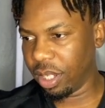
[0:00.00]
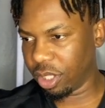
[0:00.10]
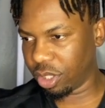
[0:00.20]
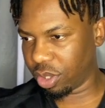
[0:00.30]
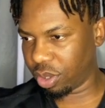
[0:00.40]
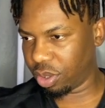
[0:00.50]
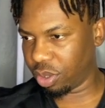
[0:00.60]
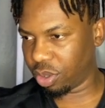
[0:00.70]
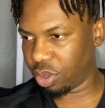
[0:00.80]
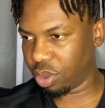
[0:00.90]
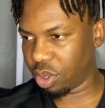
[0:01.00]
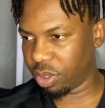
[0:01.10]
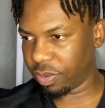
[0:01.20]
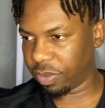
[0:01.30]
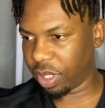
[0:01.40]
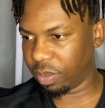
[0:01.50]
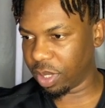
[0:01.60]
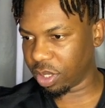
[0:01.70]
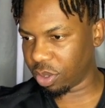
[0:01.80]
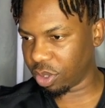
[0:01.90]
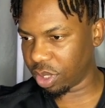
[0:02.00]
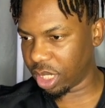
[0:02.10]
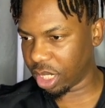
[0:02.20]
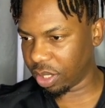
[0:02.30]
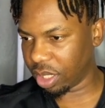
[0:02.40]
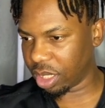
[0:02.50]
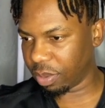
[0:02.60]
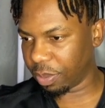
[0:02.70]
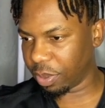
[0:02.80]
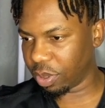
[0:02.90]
So to confirm, let's also check out the GBP